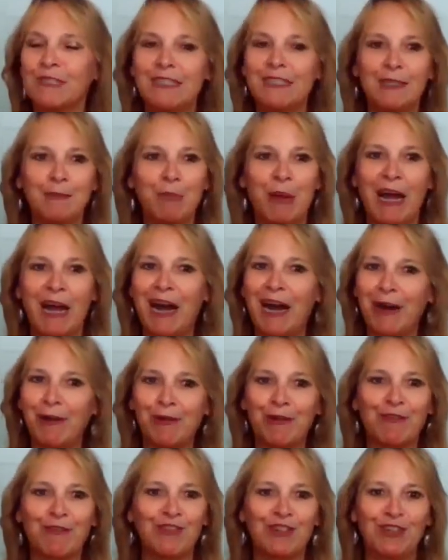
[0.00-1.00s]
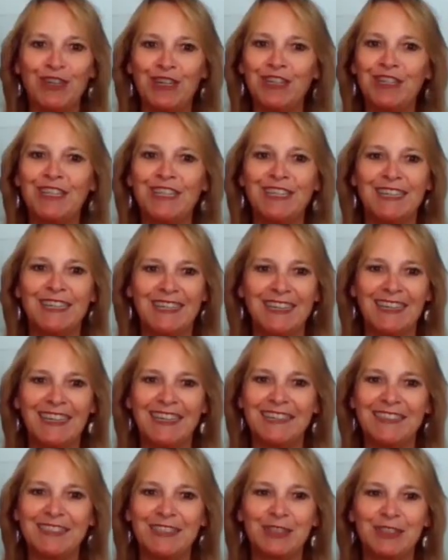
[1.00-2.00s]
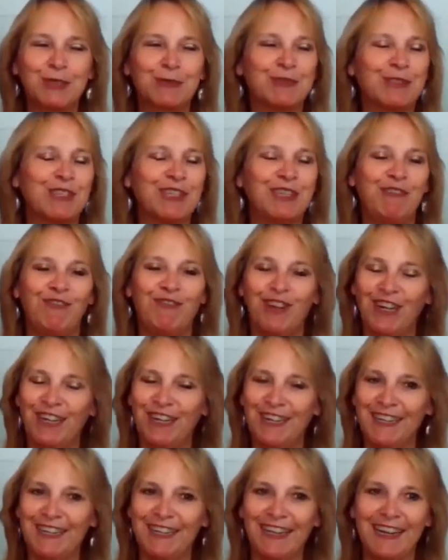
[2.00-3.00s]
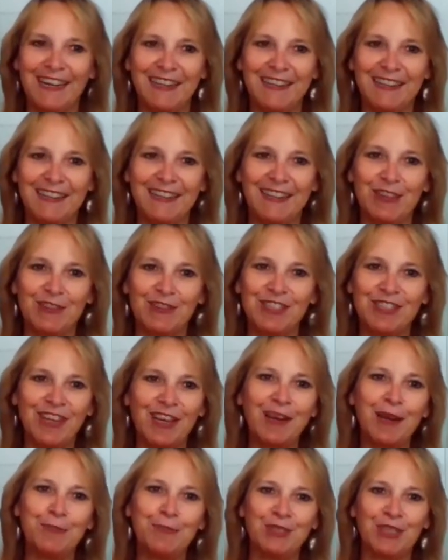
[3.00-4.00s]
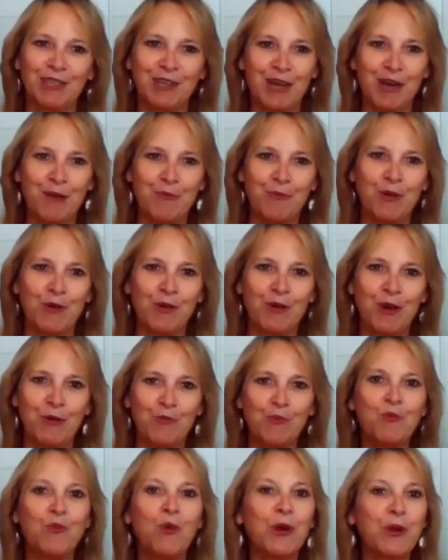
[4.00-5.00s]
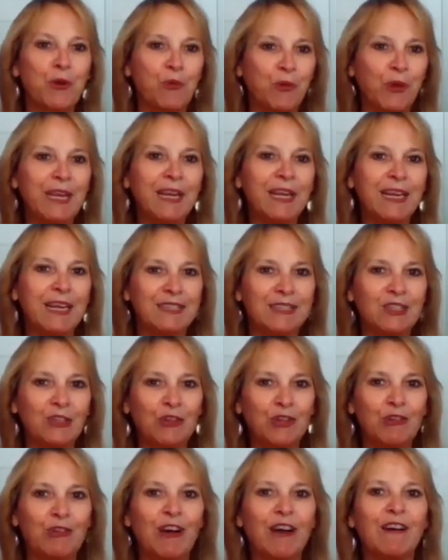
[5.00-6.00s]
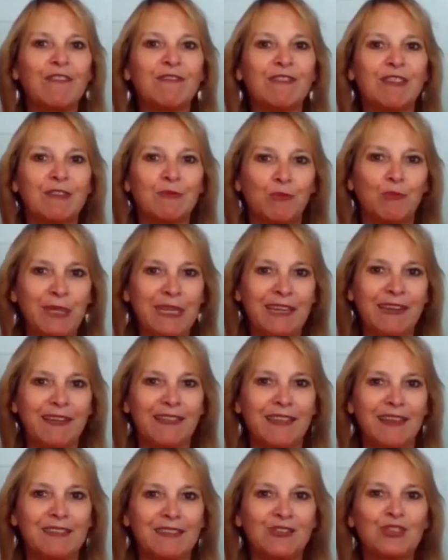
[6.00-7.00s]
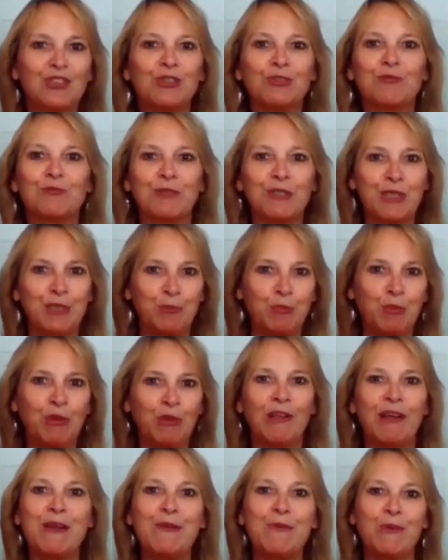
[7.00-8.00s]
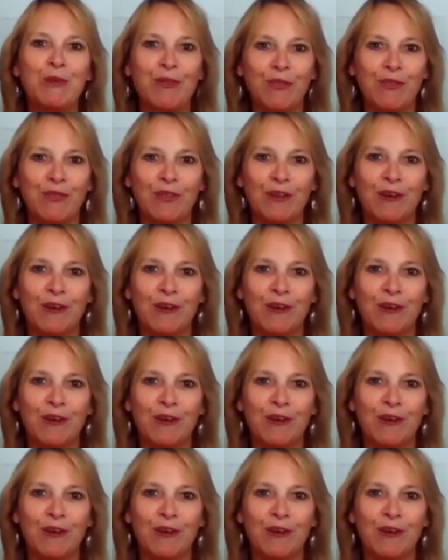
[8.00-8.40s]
powerful, and it's really fun, and they're set up to come one a week. So you have the week then to really play with.